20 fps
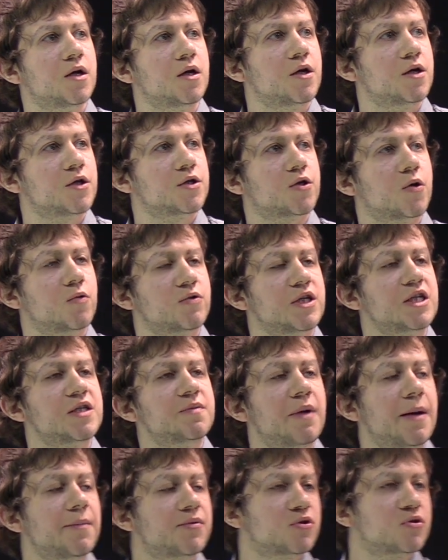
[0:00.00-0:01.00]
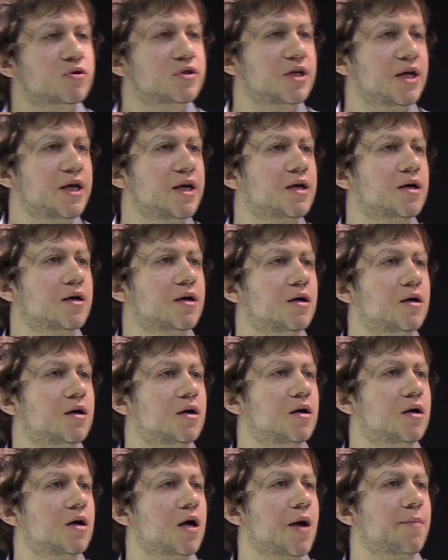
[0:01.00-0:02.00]
So this map should take
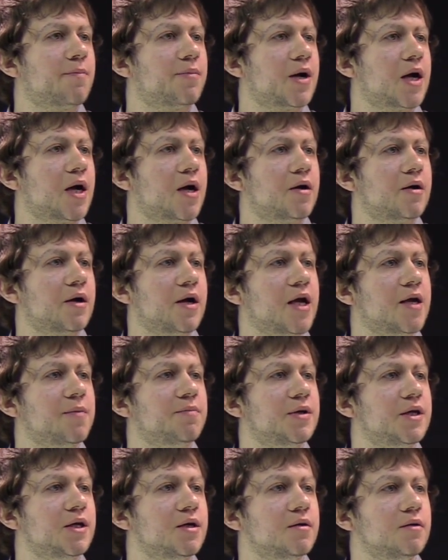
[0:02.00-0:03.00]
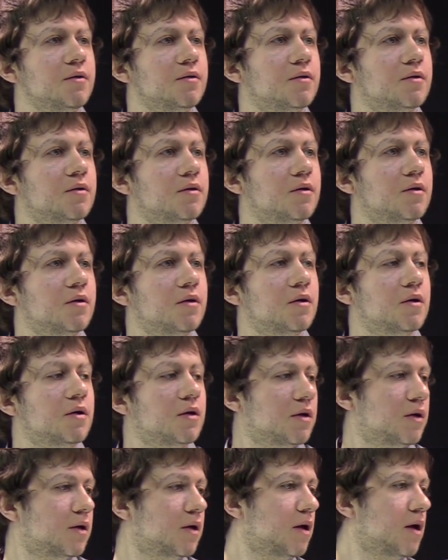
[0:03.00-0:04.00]
a pair AB
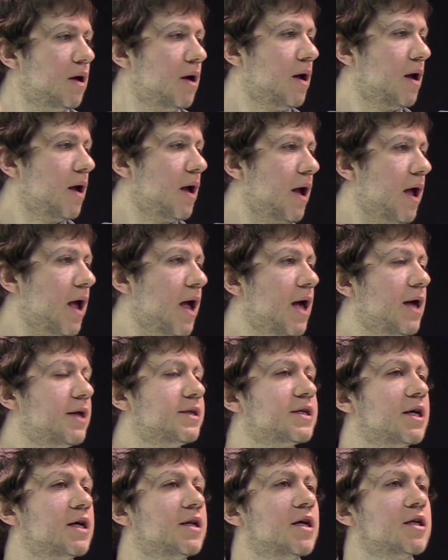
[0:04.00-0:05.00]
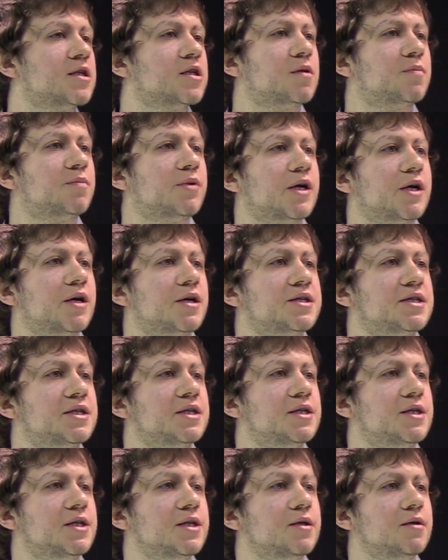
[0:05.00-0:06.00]
and another pair
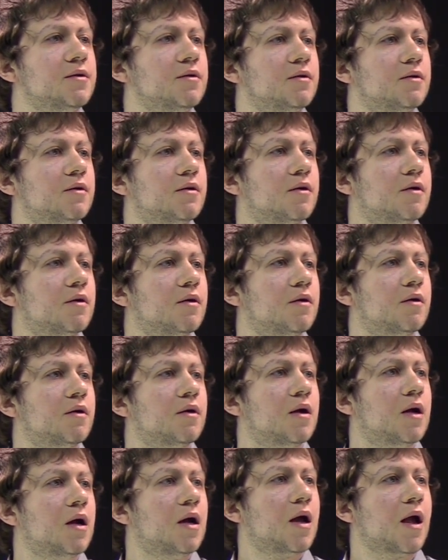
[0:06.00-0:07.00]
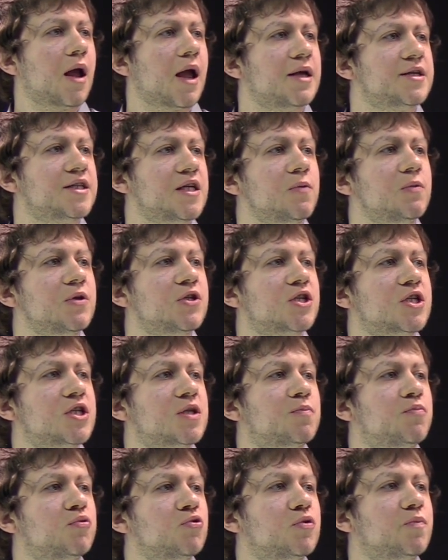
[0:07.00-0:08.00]
CD, and then we
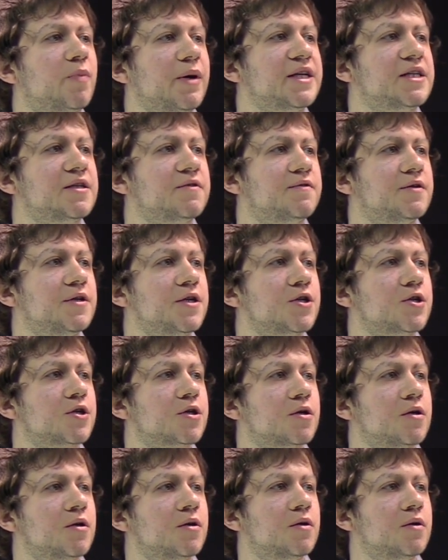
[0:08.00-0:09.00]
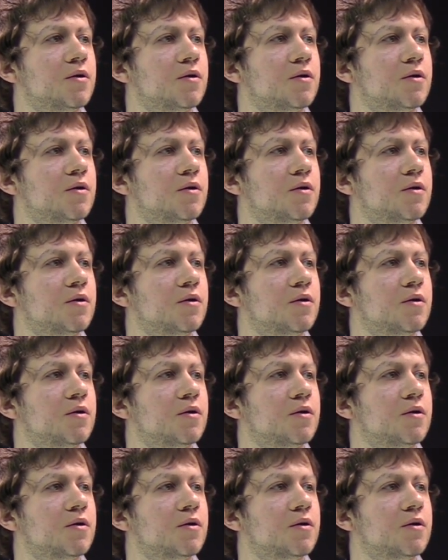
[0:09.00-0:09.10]
just put by definition